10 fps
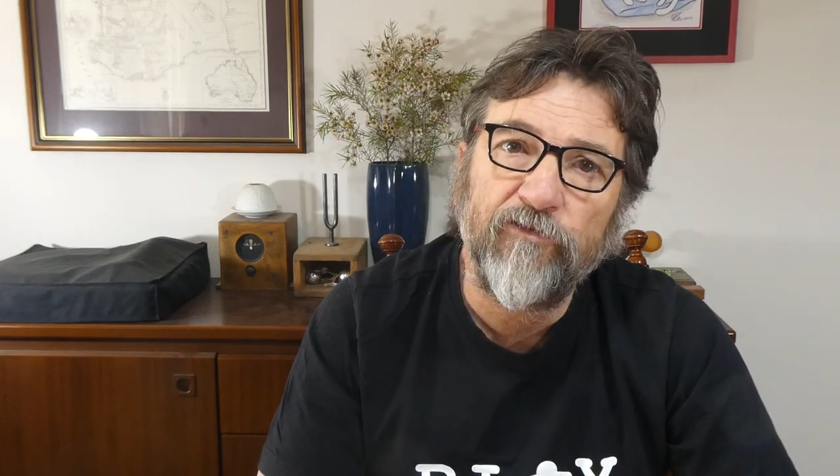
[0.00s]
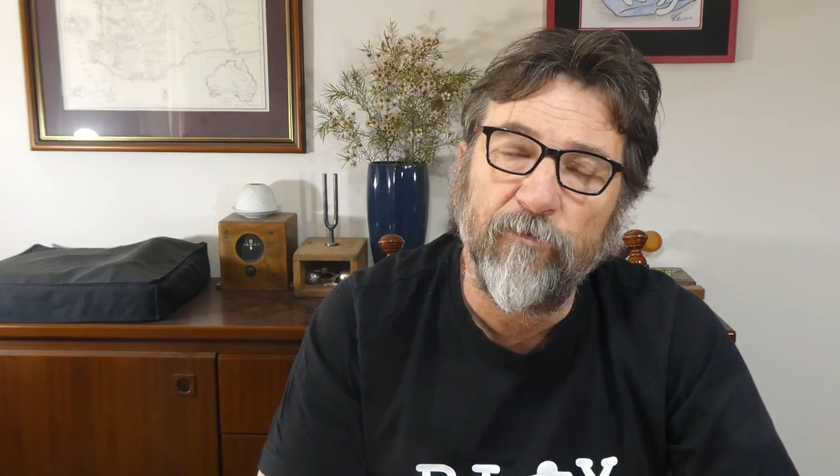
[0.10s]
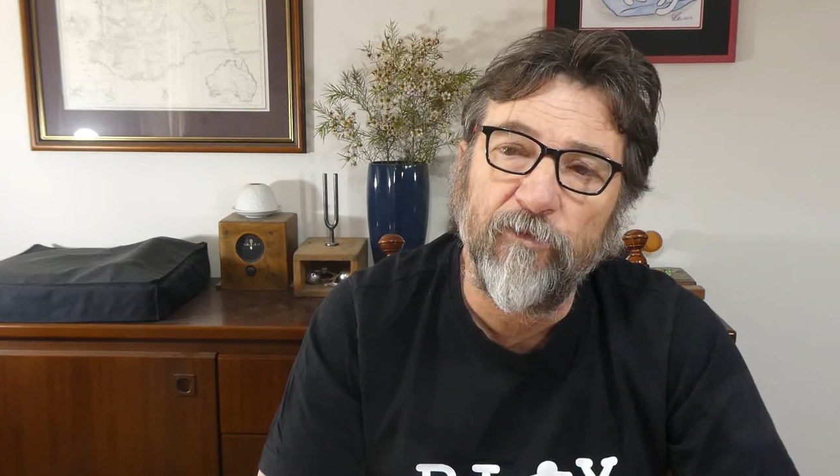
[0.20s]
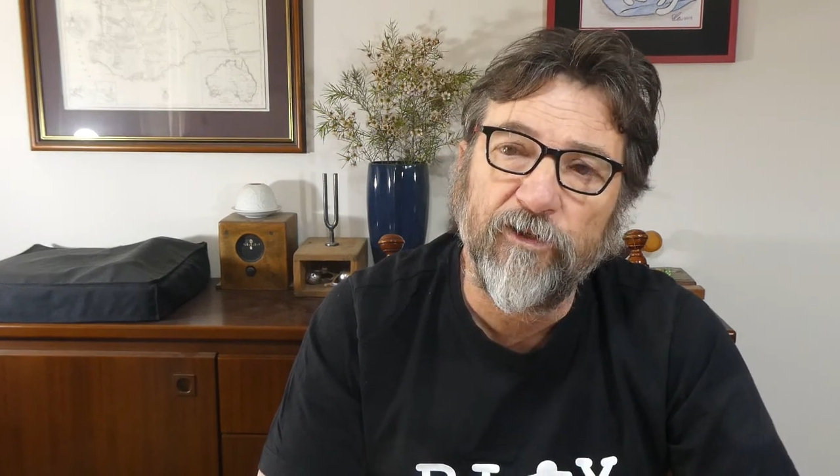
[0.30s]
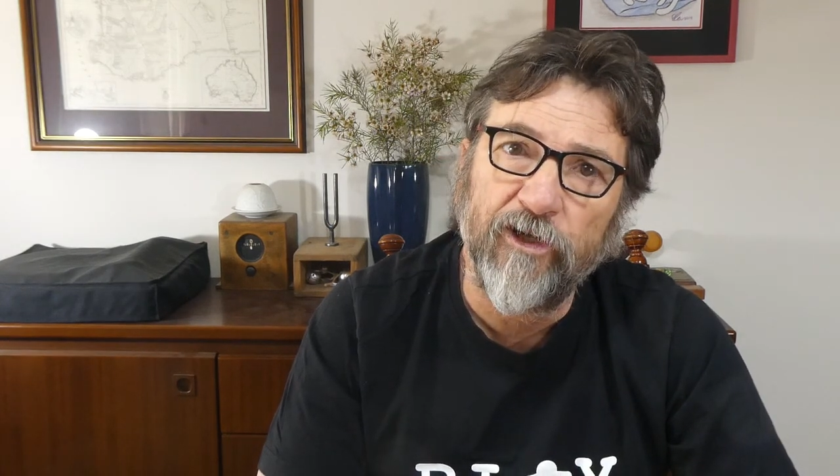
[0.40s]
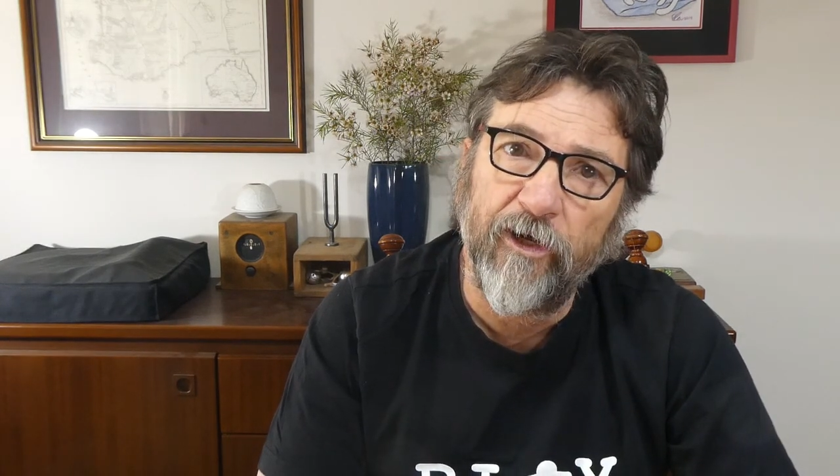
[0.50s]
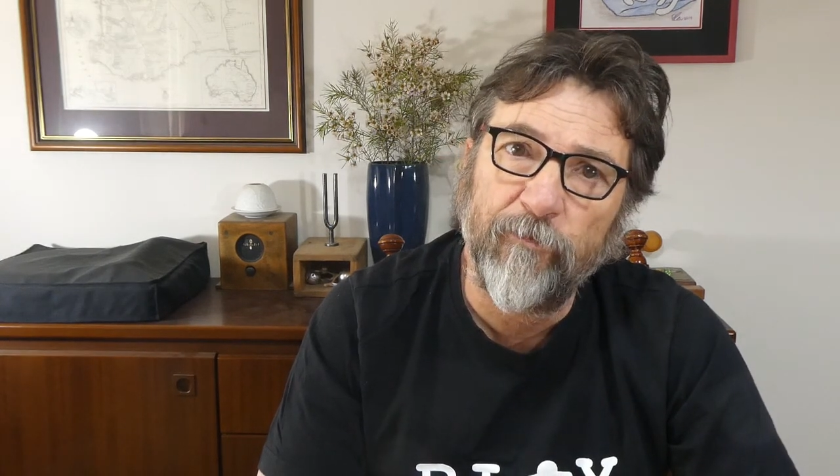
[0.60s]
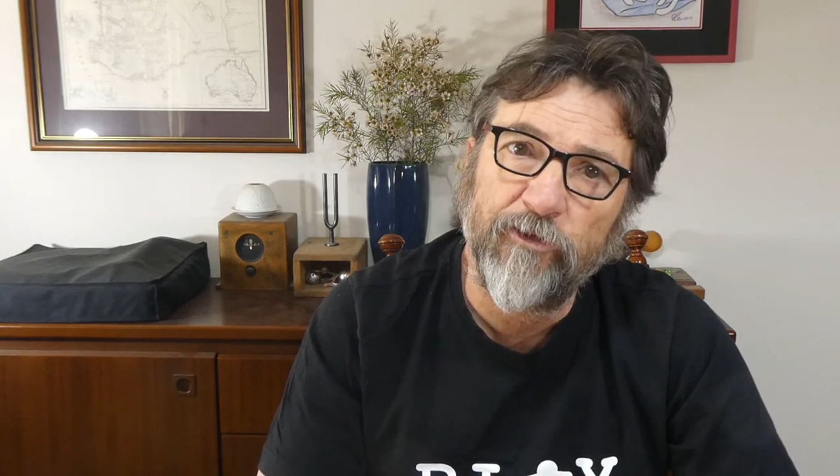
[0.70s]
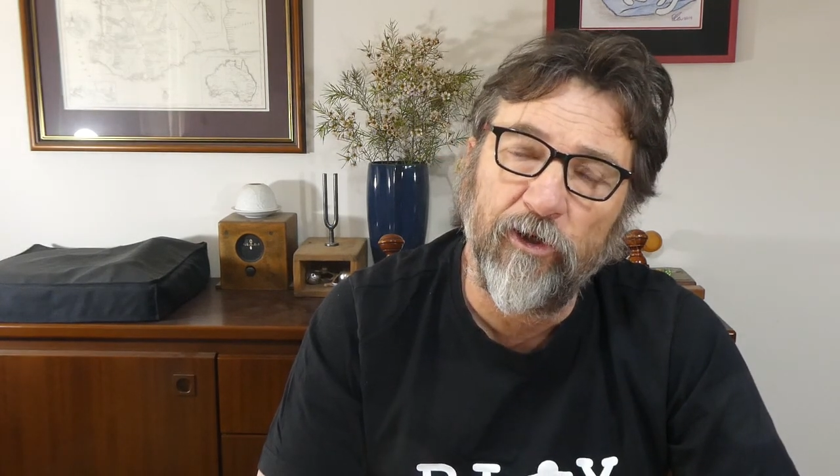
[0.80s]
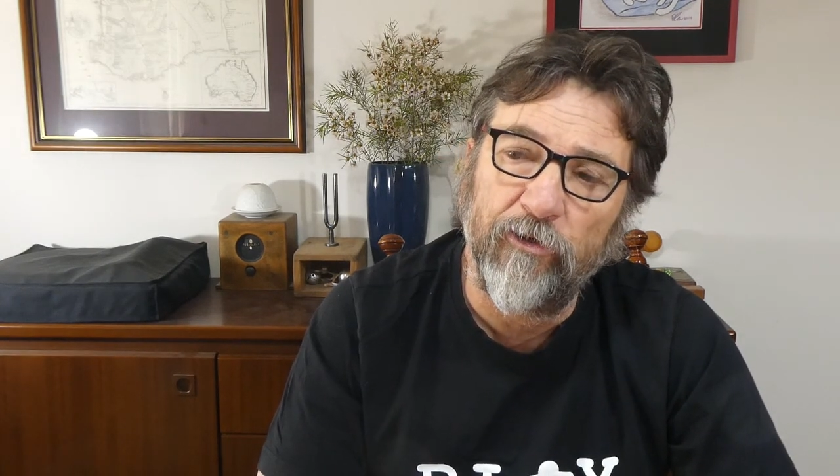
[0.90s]
from the Shut Up
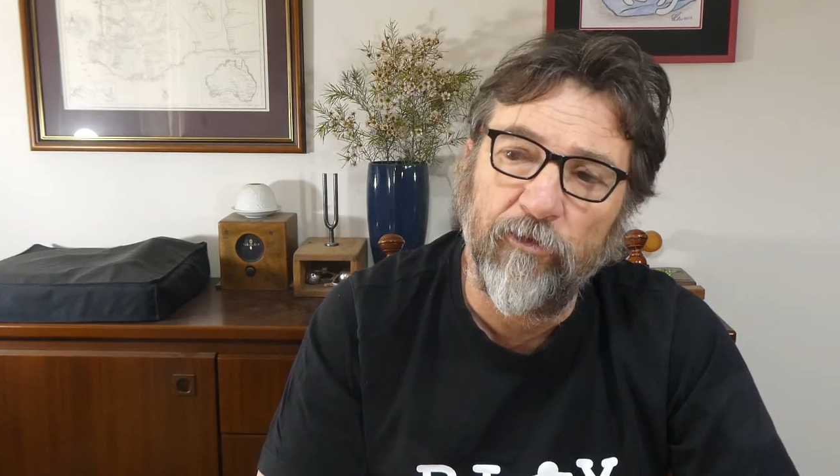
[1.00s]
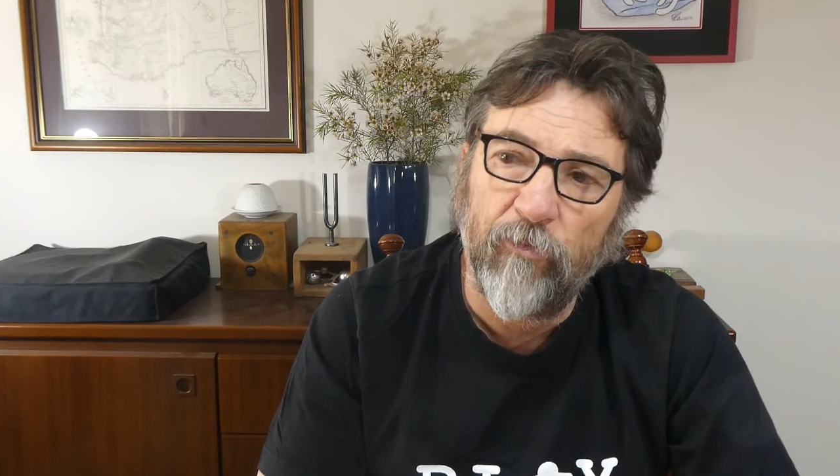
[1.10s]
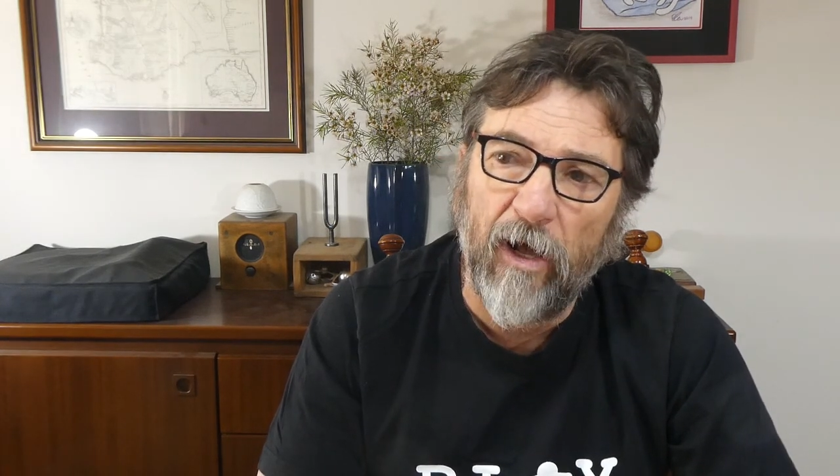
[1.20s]
Show